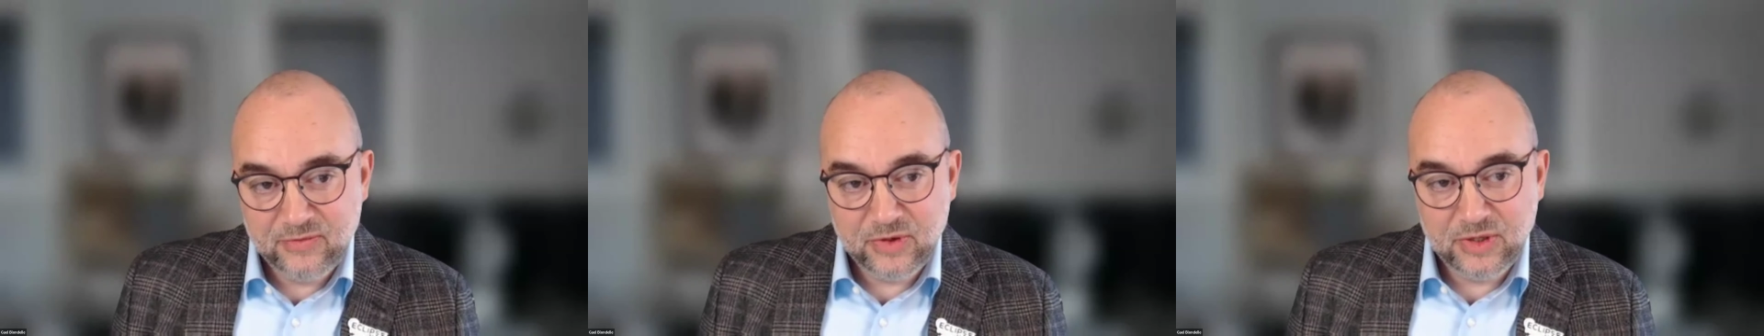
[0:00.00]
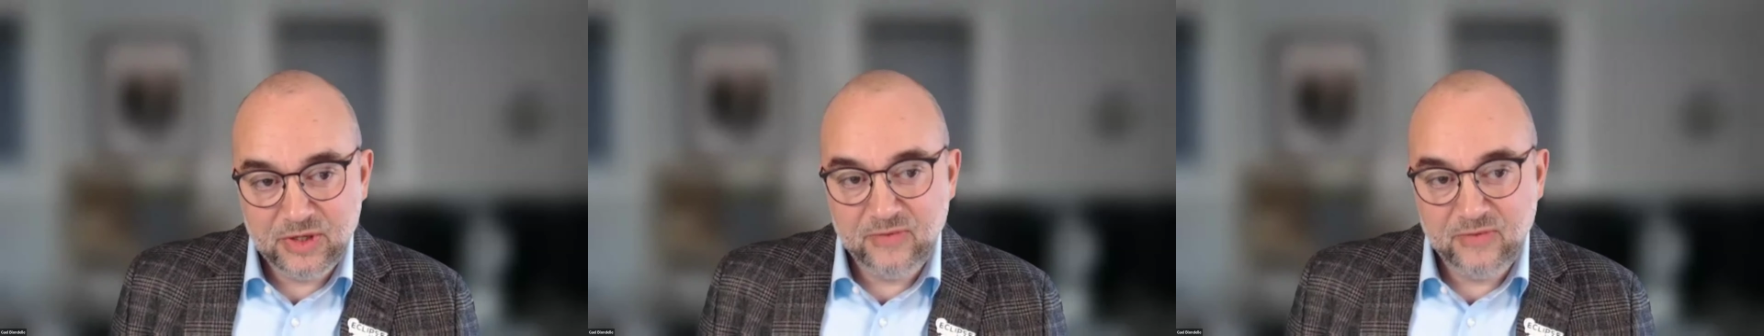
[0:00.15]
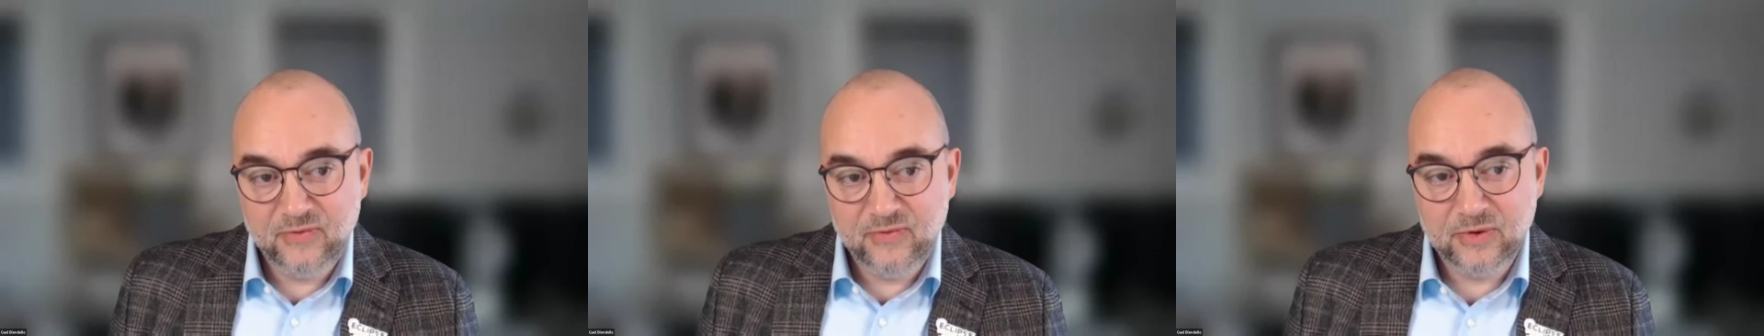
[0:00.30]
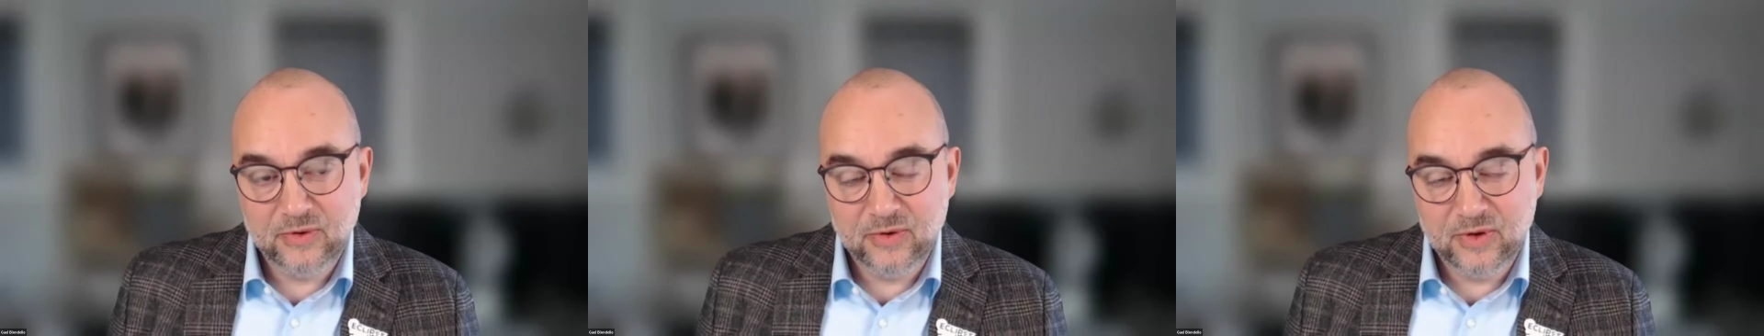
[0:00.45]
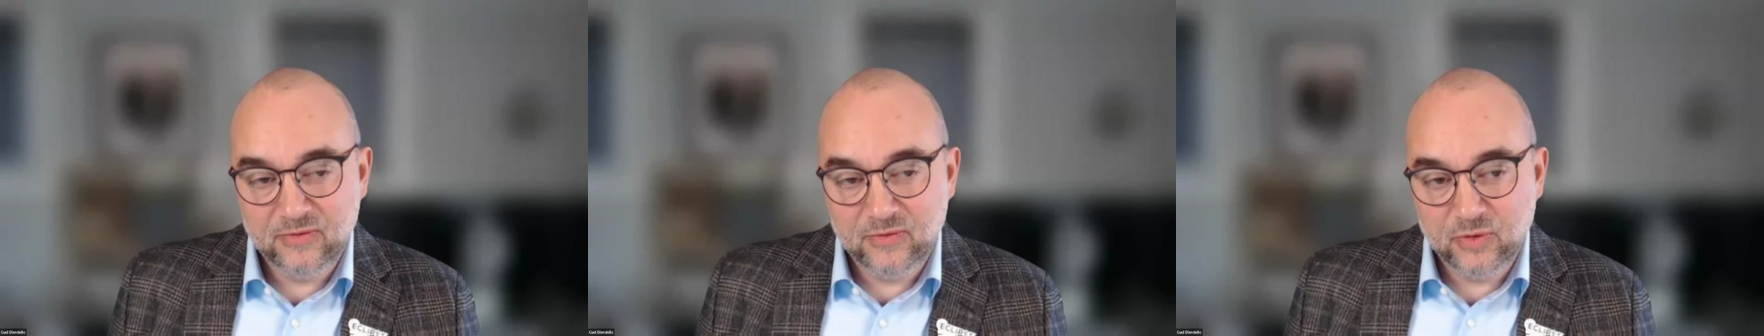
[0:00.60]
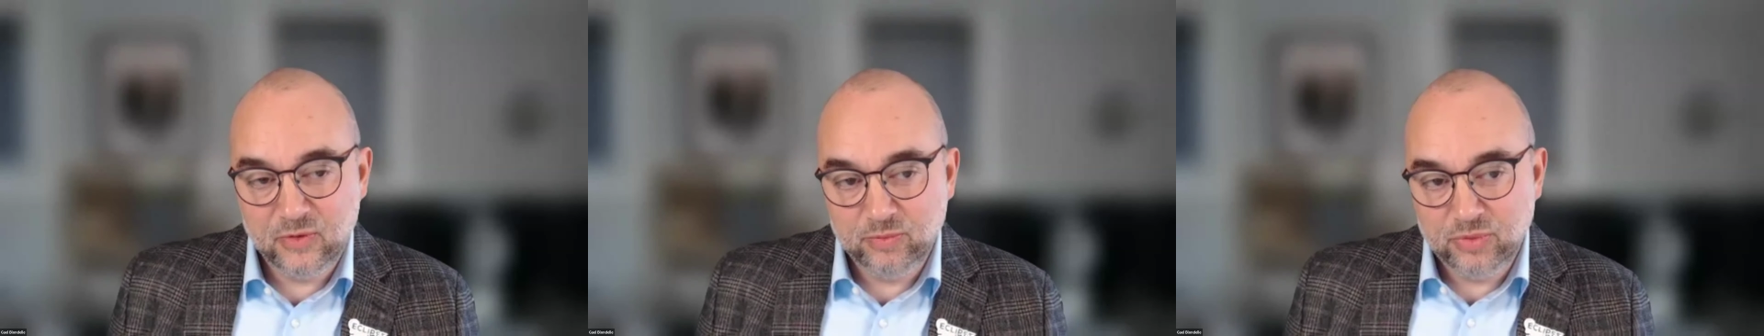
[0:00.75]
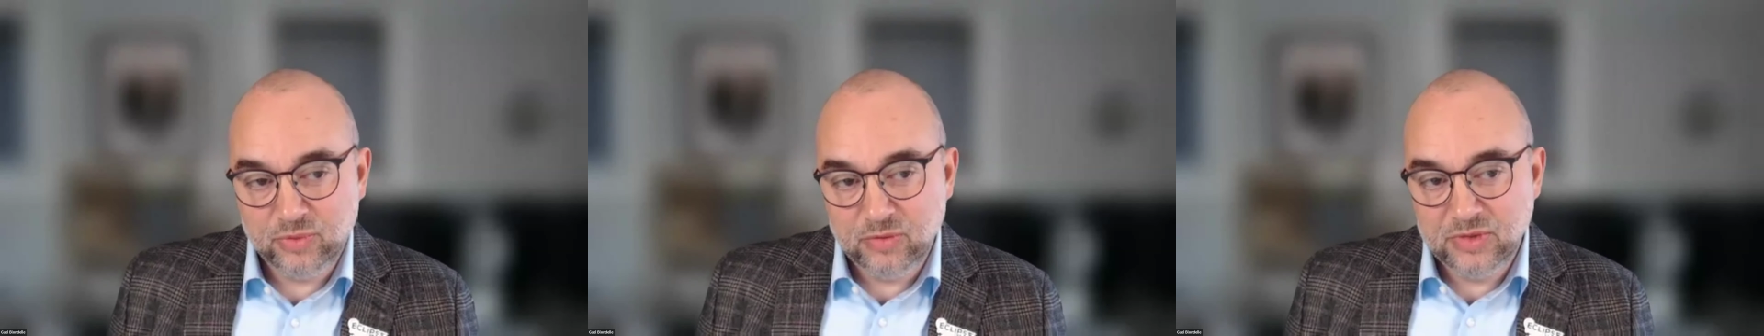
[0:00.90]
even if
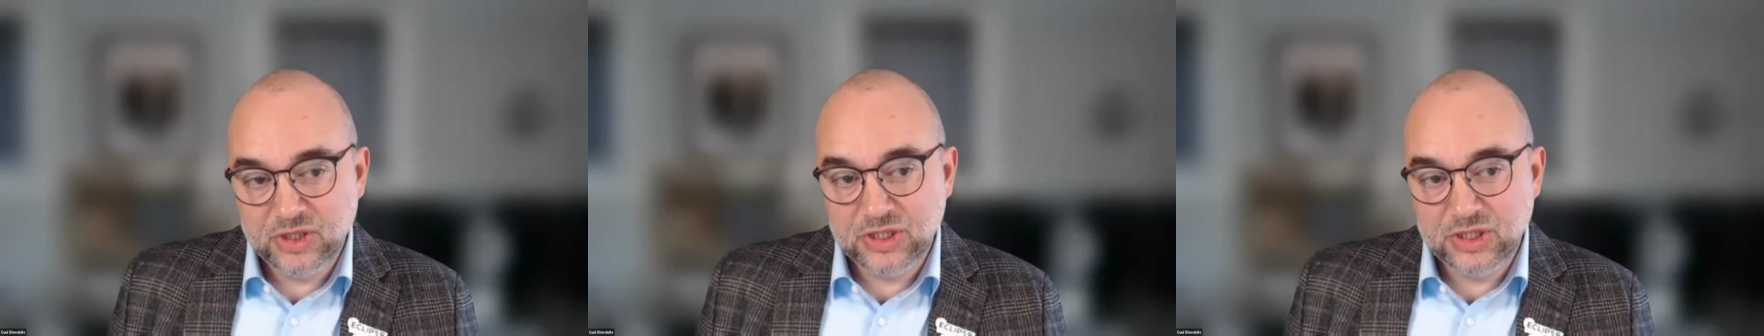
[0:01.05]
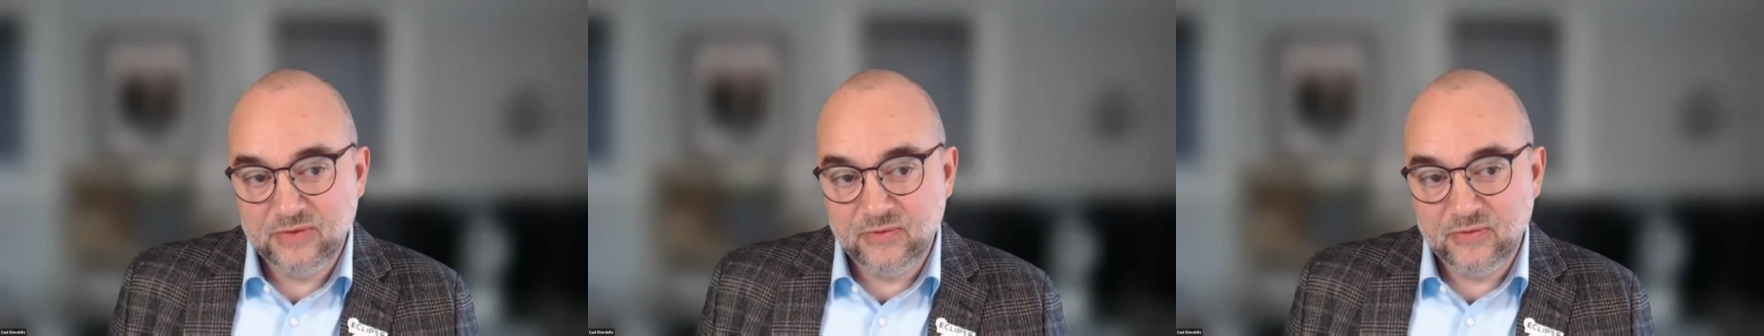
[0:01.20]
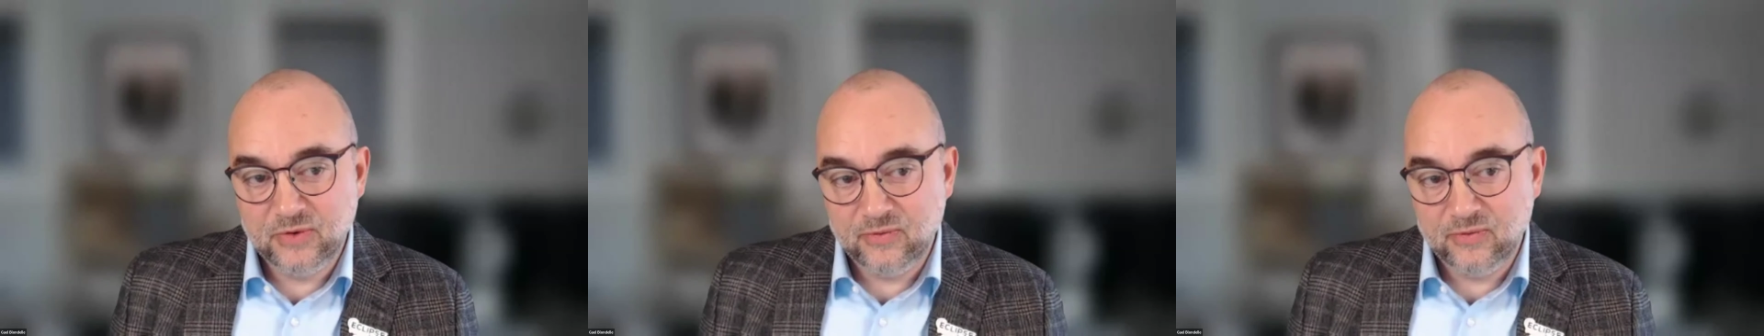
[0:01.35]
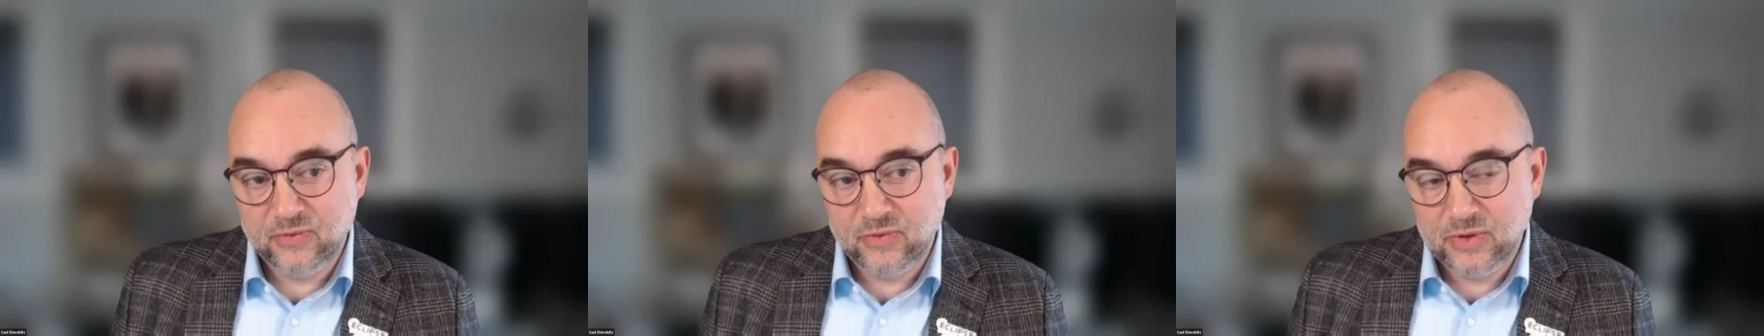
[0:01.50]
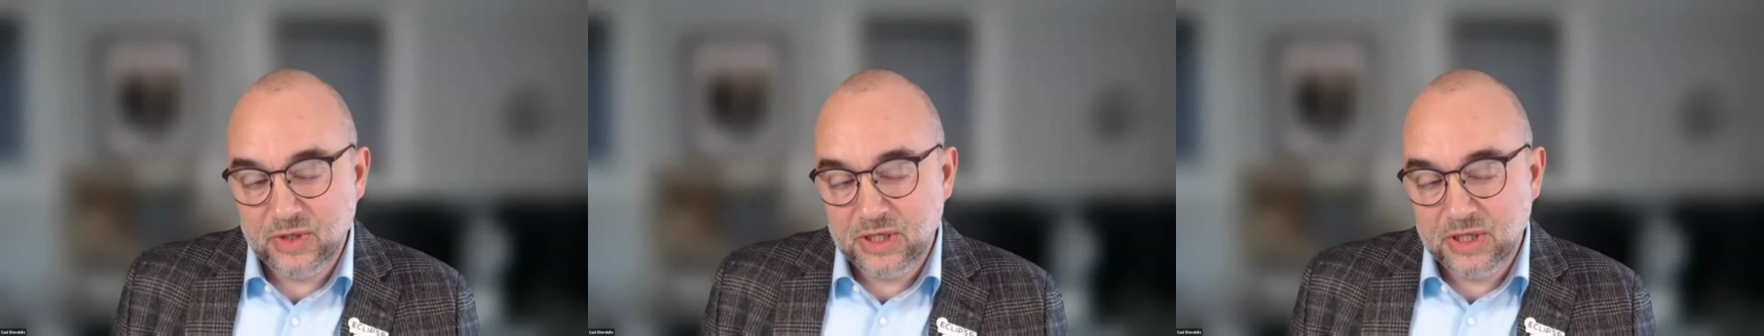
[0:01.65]
you publish it for